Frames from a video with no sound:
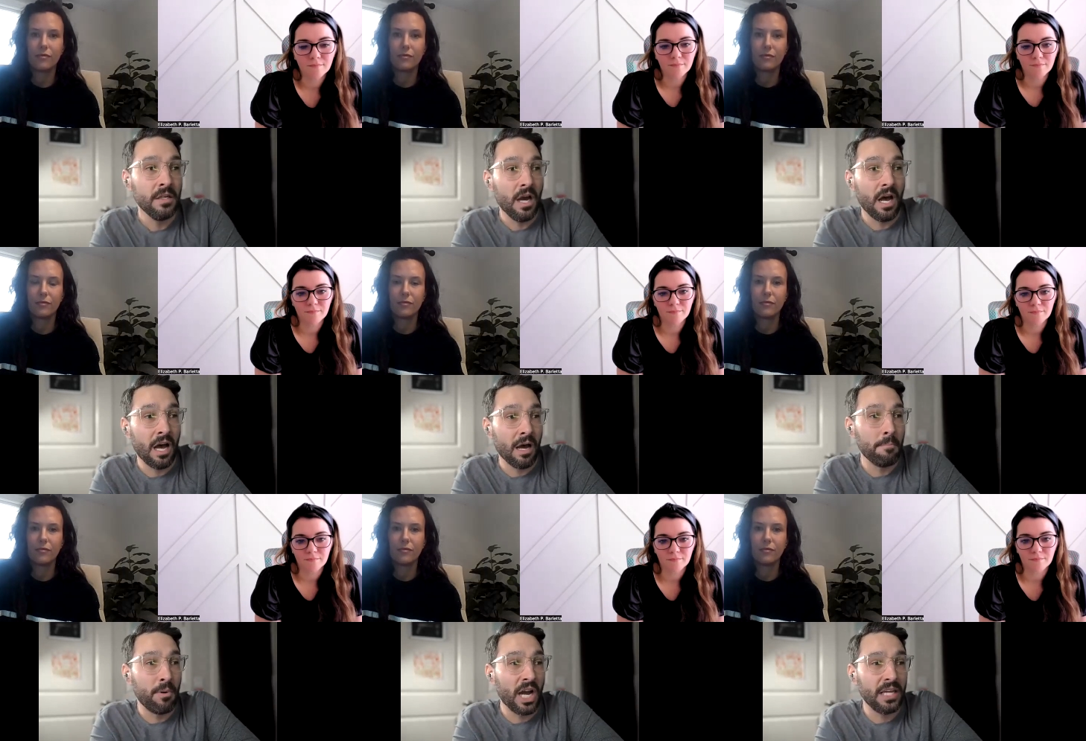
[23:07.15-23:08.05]
Speaker 1: uh,
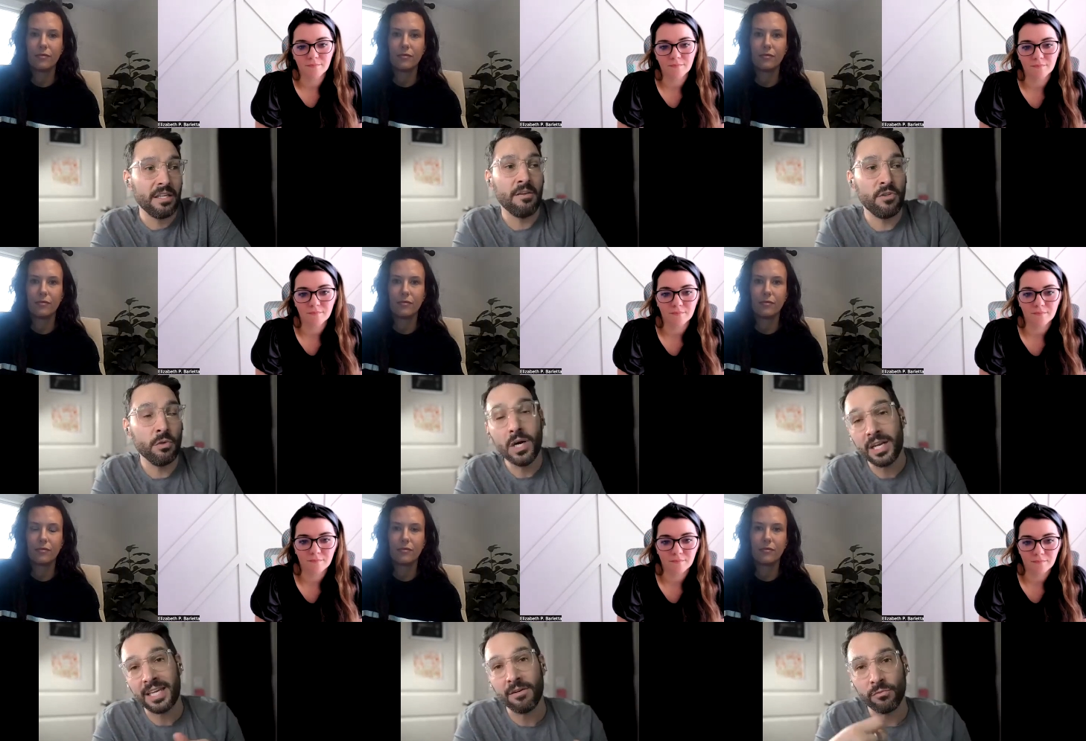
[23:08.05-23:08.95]
but if you want to
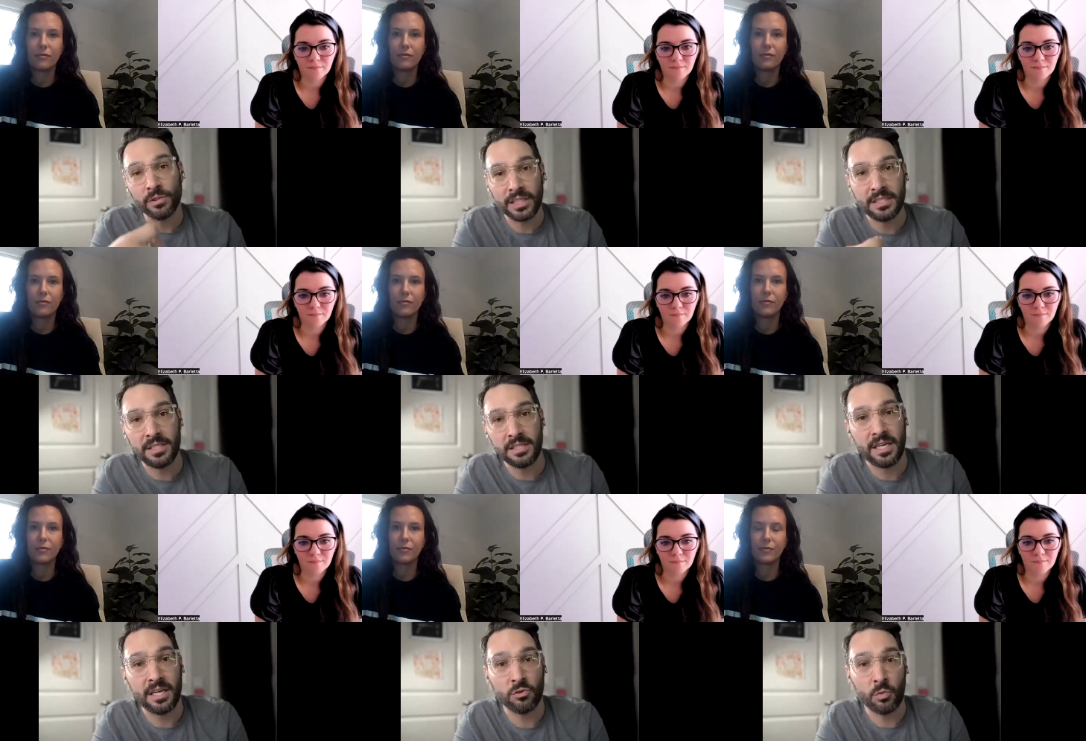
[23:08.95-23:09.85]
get really
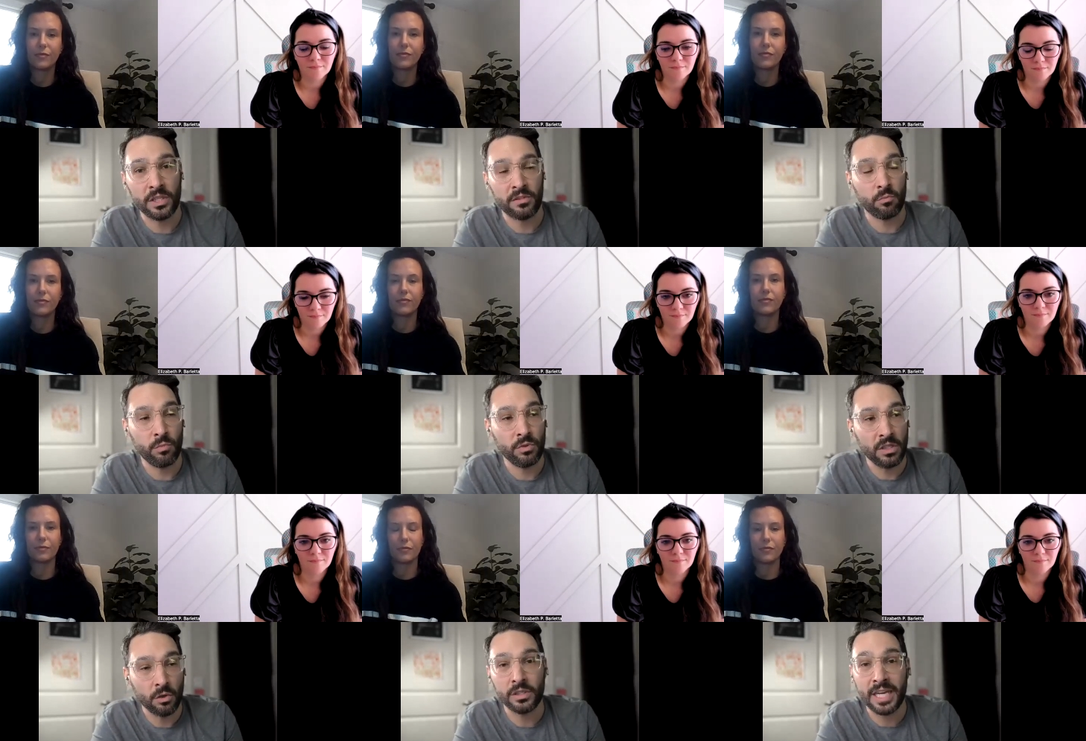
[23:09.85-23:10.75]
detailed with, you
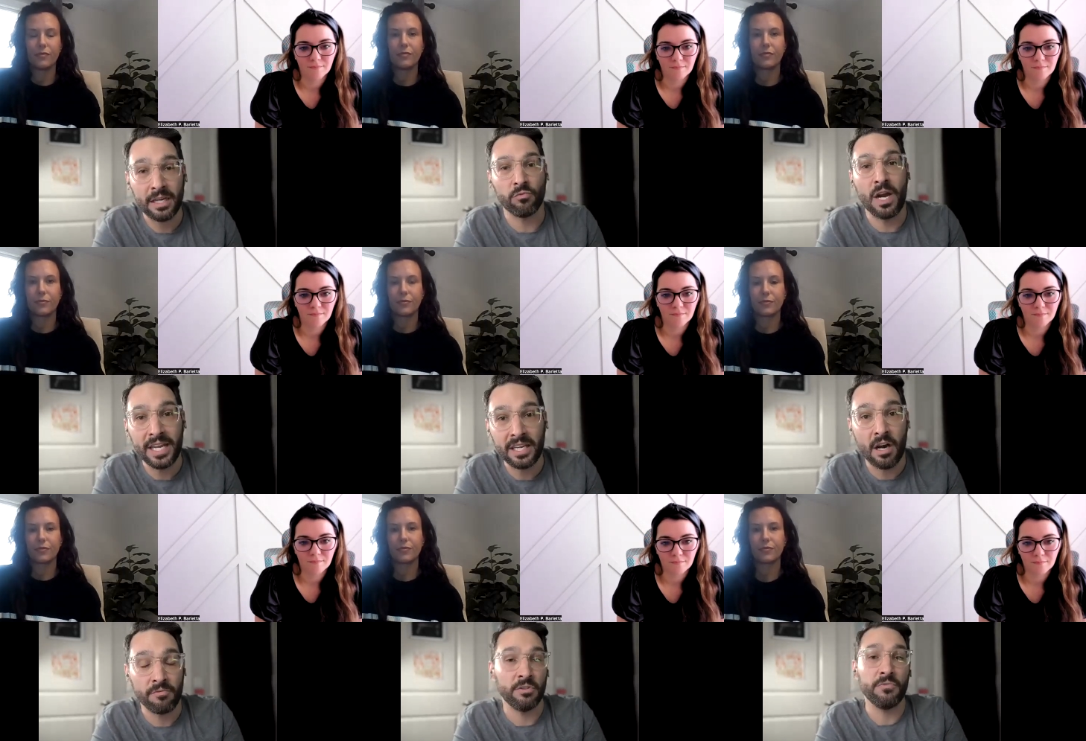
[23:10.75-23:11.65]
know, again, writing an
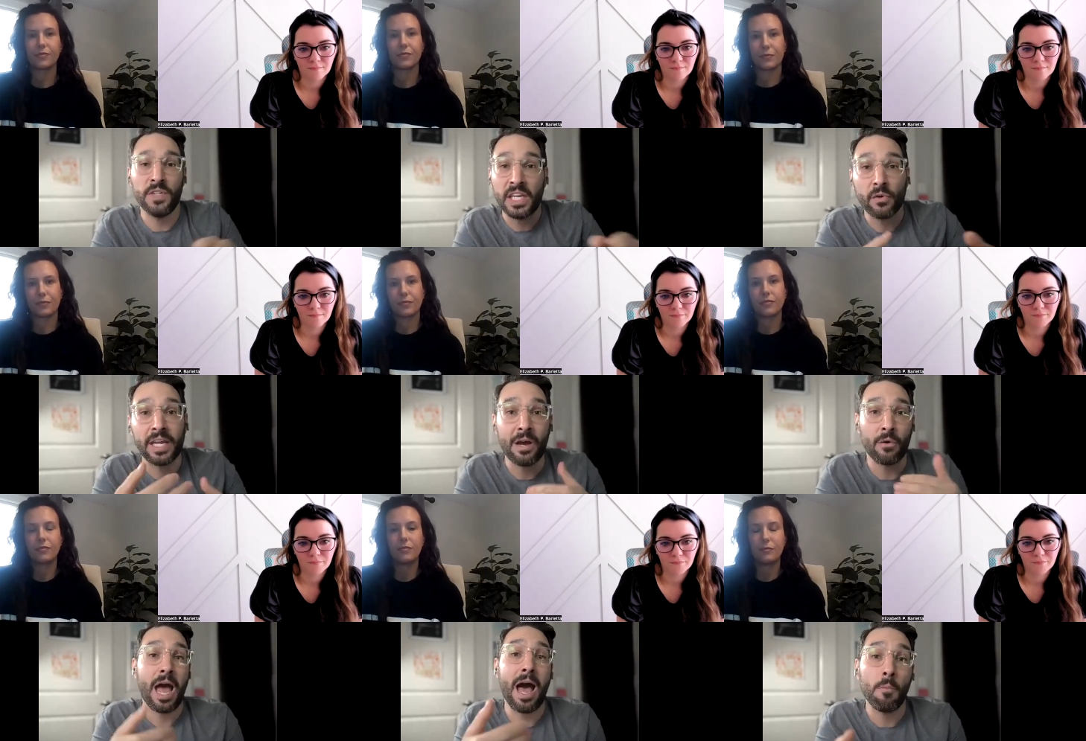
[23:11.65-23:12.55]
offer, figuring out
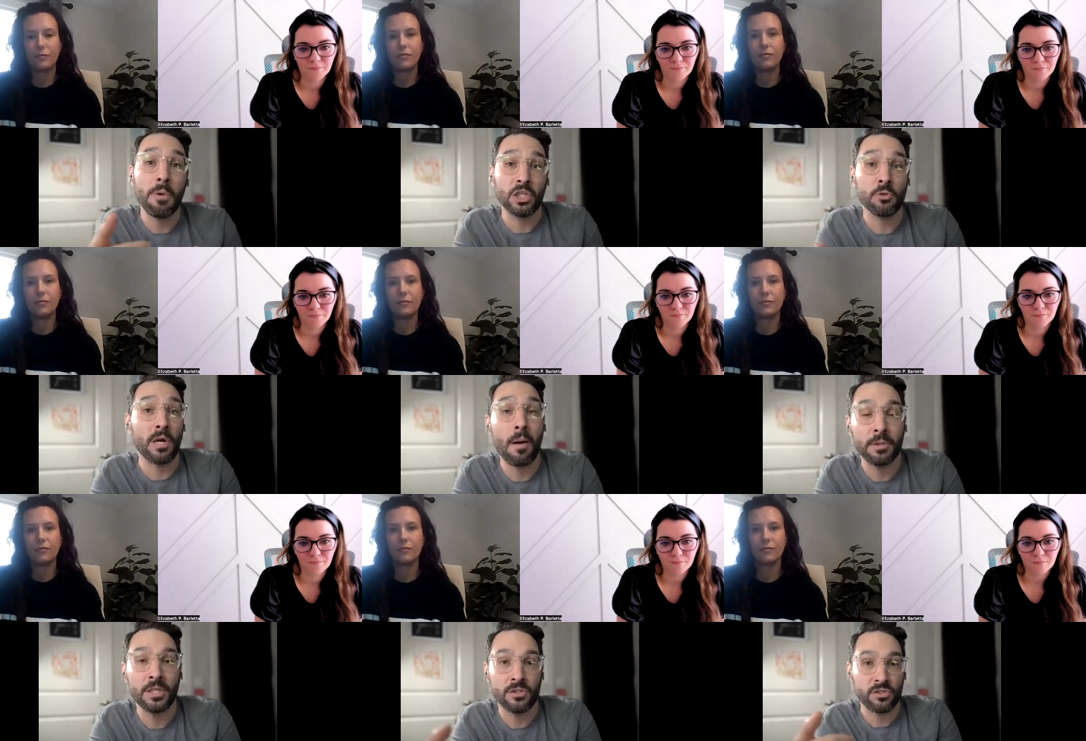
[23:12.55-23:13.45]
how much
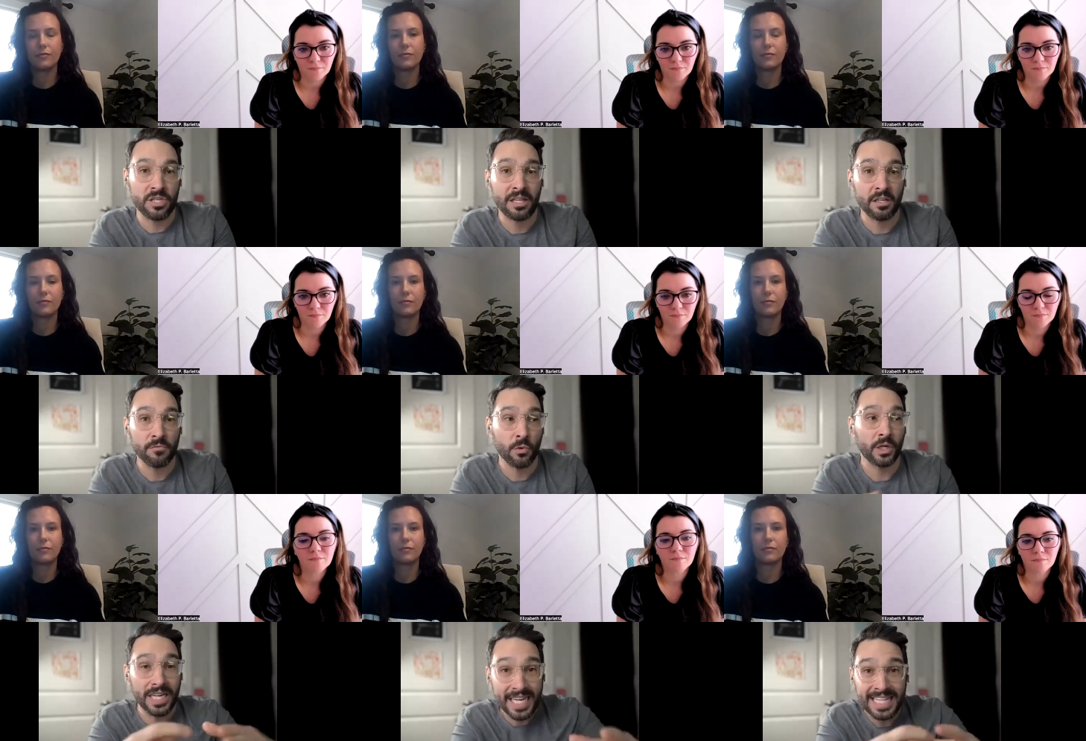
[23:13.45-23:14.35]
properties are selling for
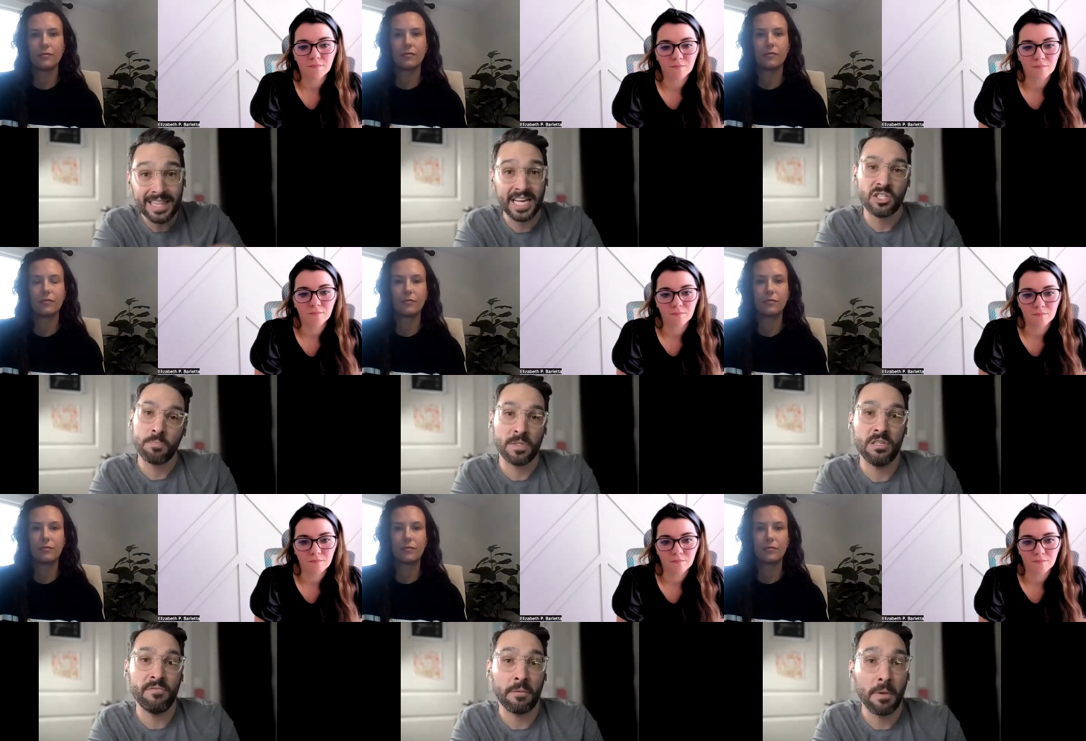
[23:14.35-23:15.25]
in that
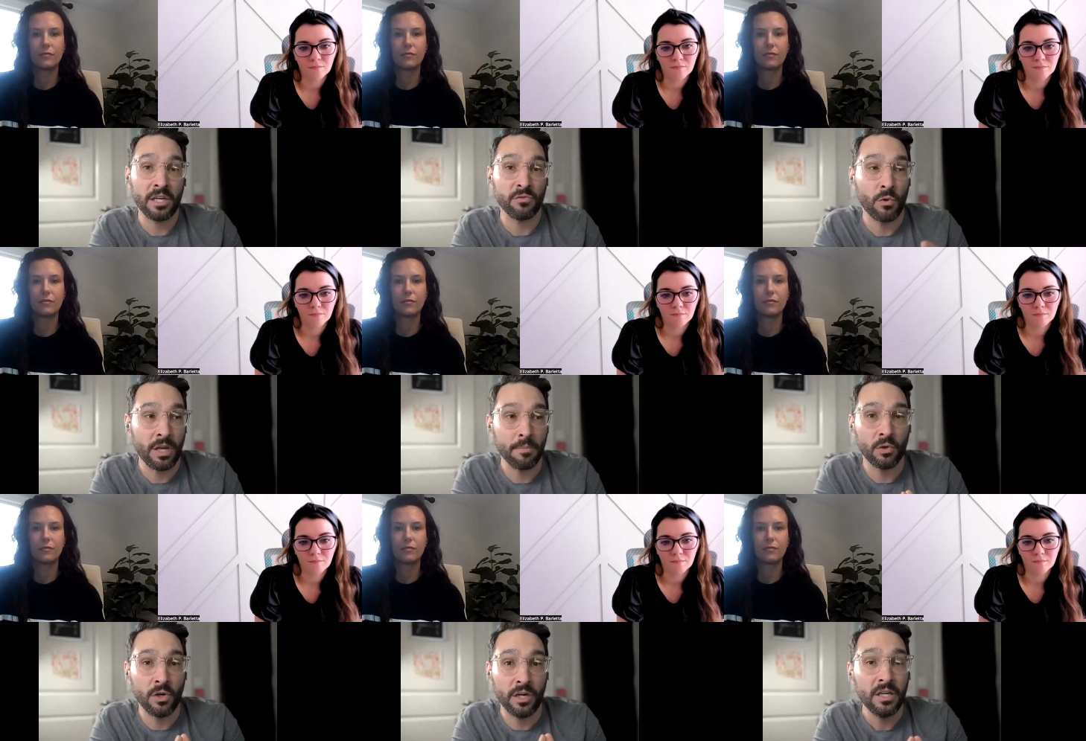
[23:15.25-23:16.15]
specific micro
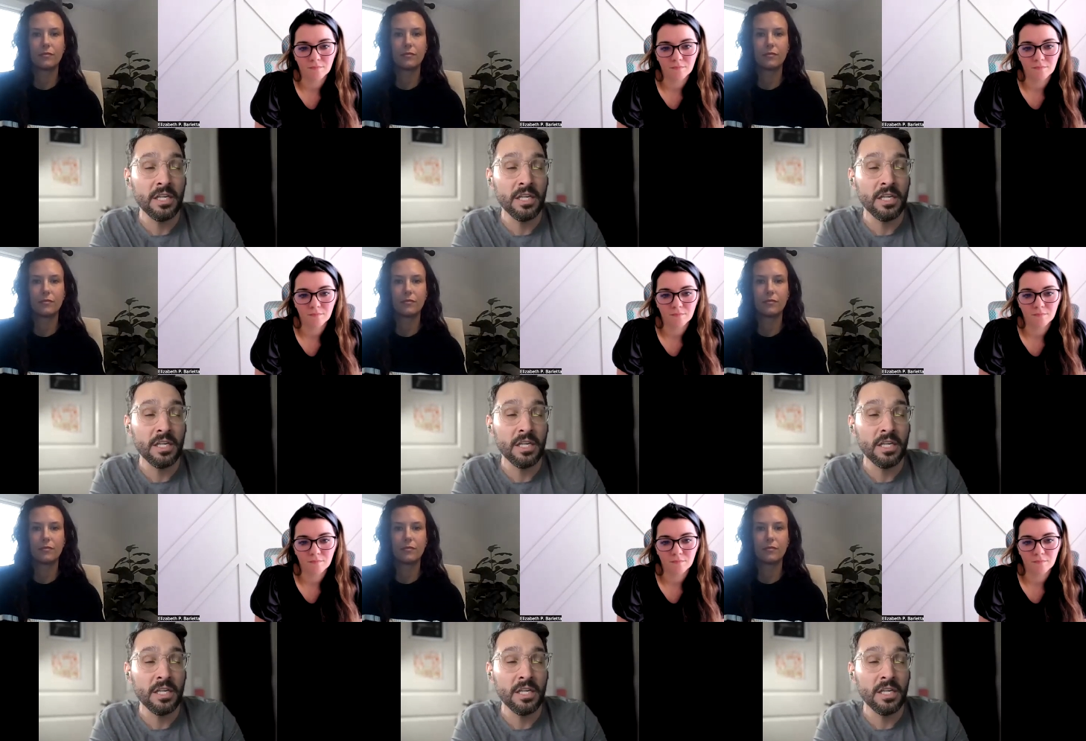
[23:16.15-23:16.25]
neighborhood